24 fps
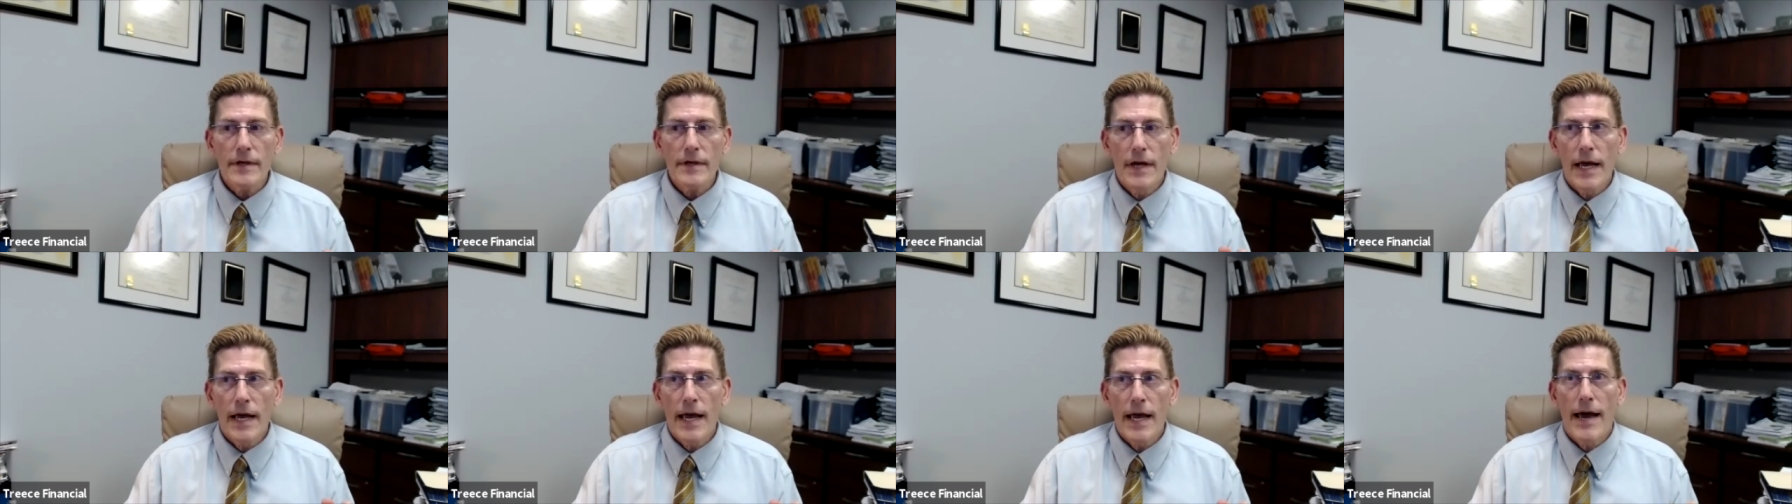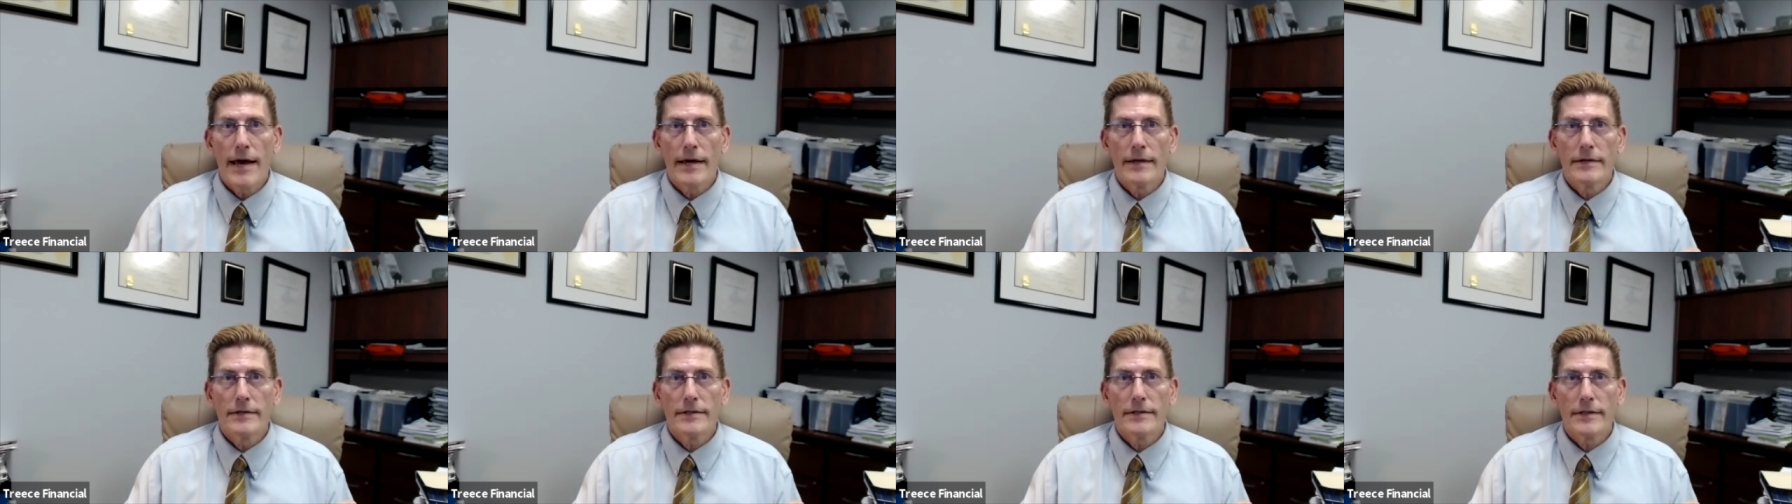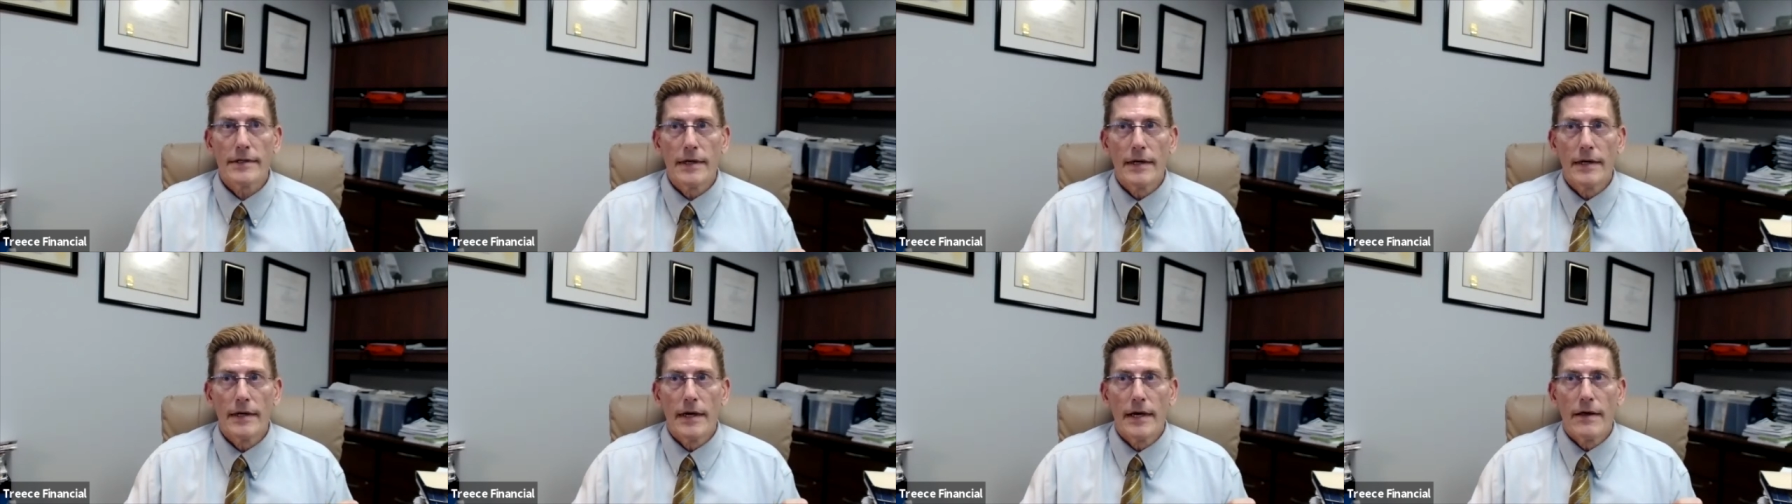and
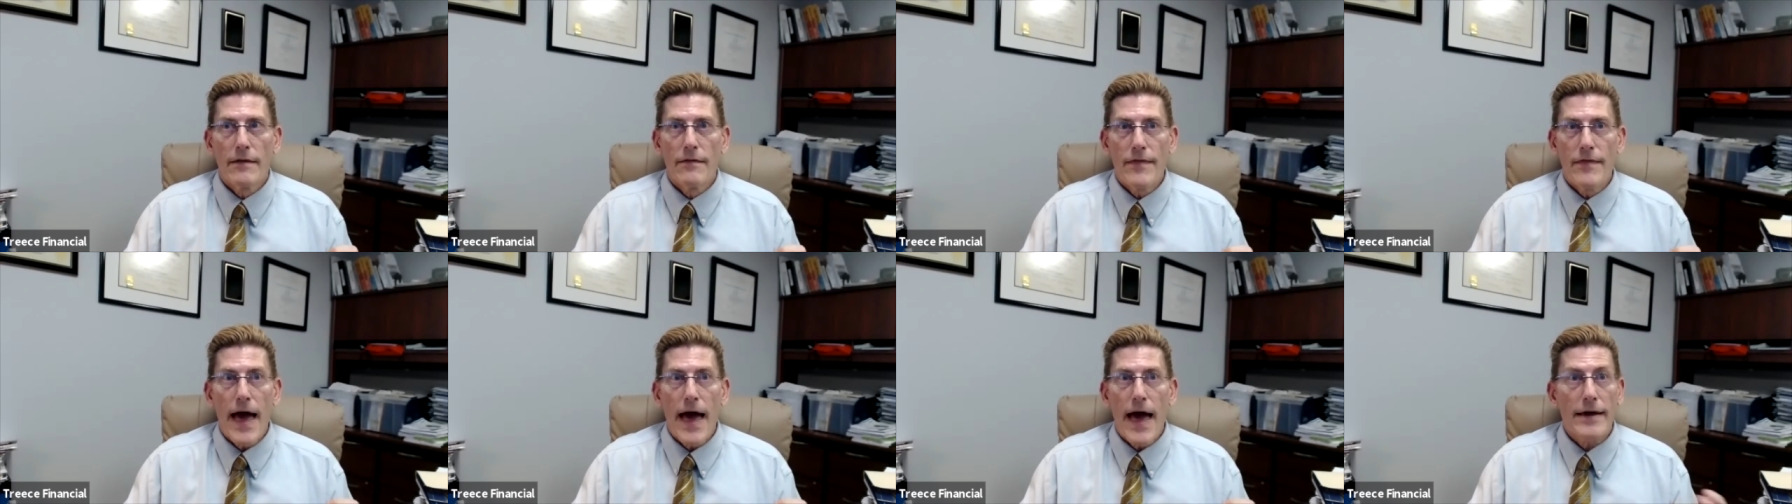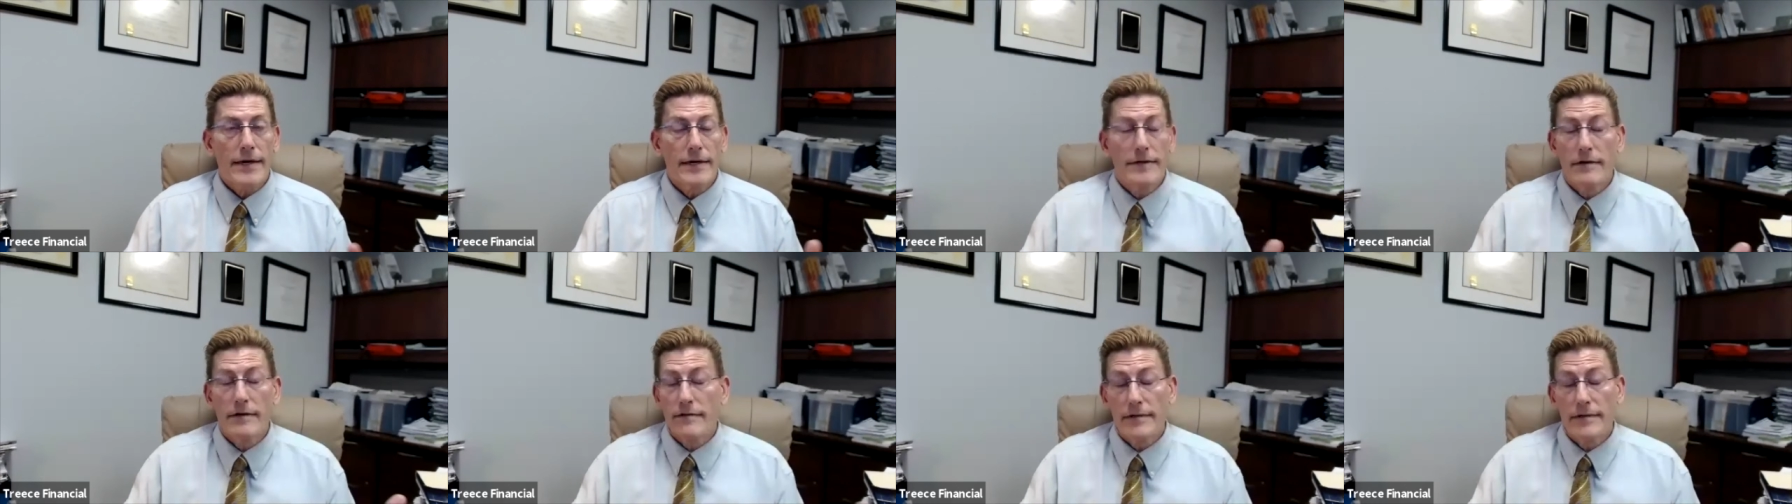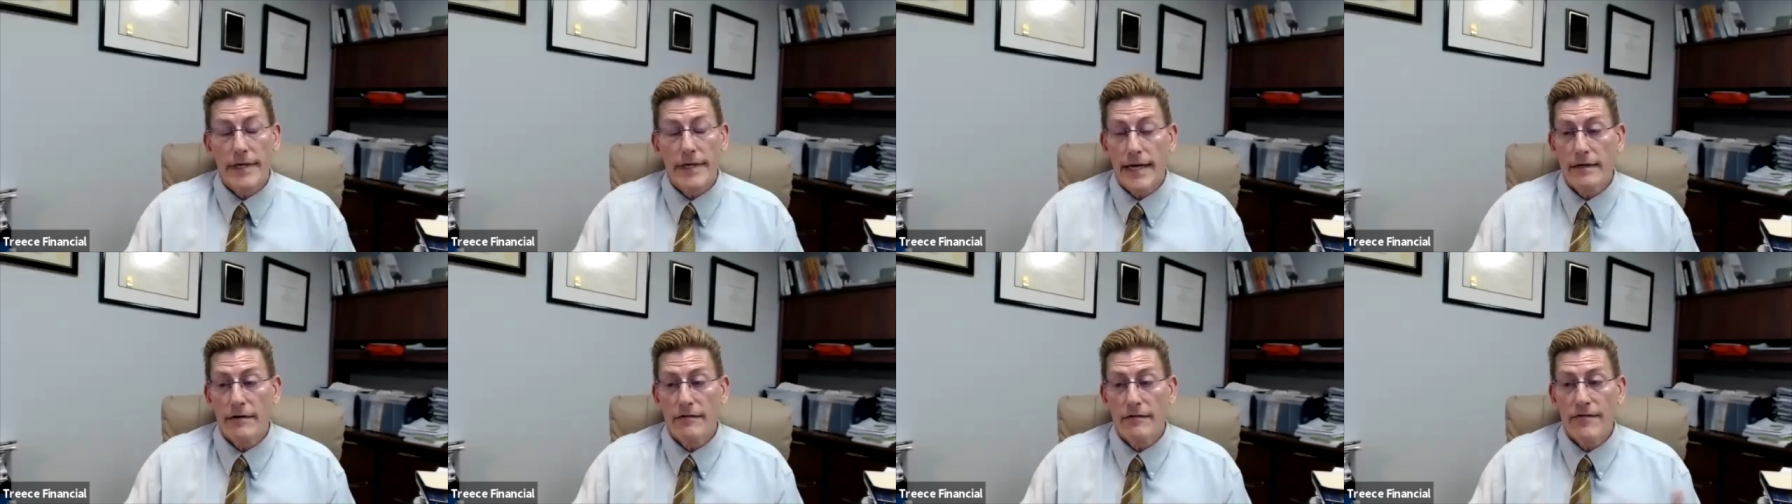that can, uh,
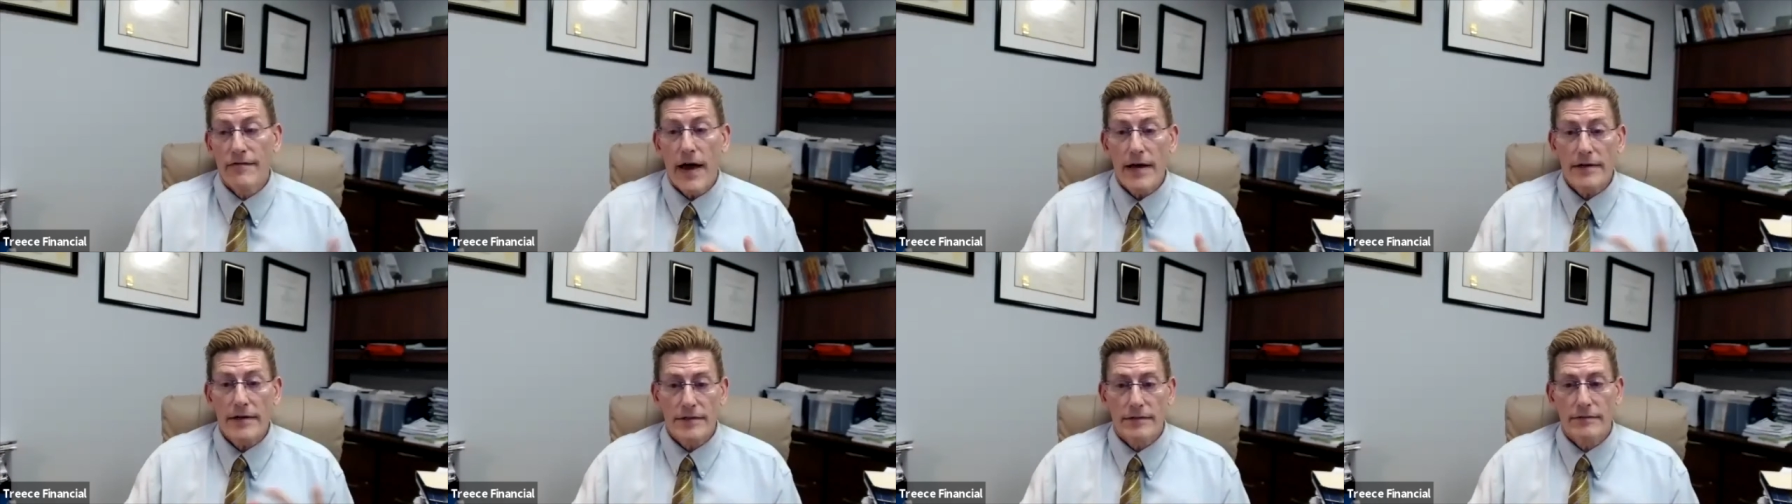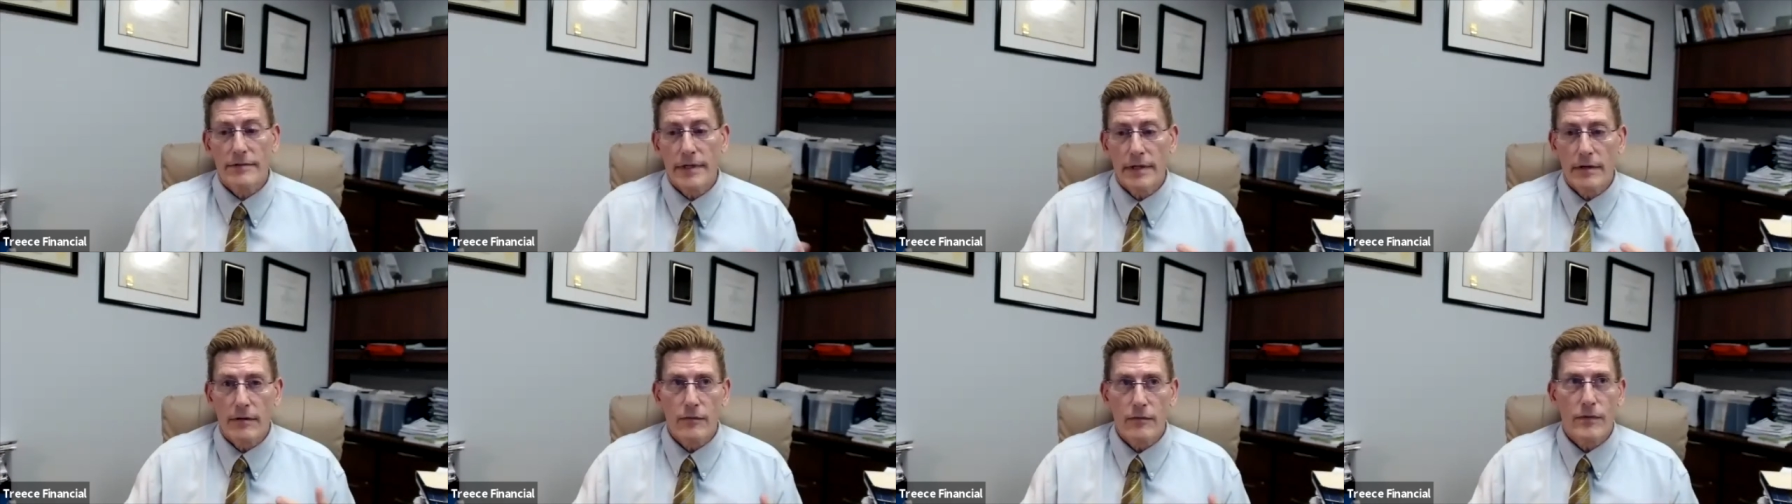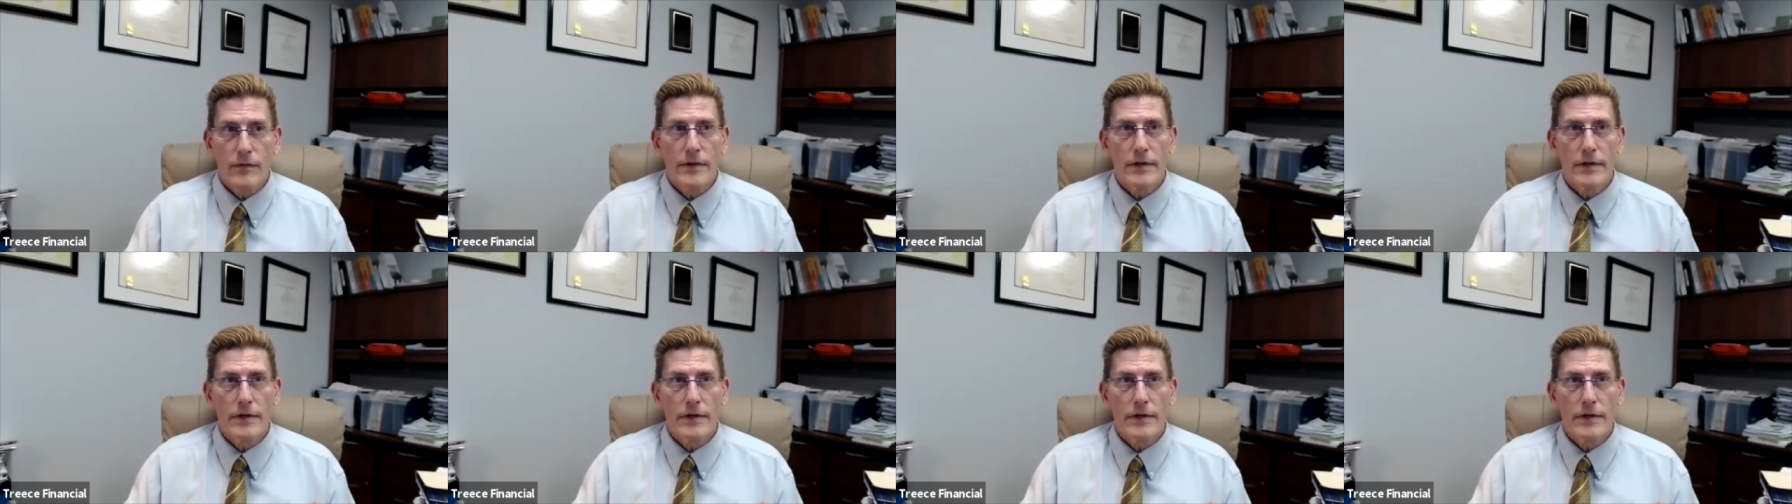can affect you know,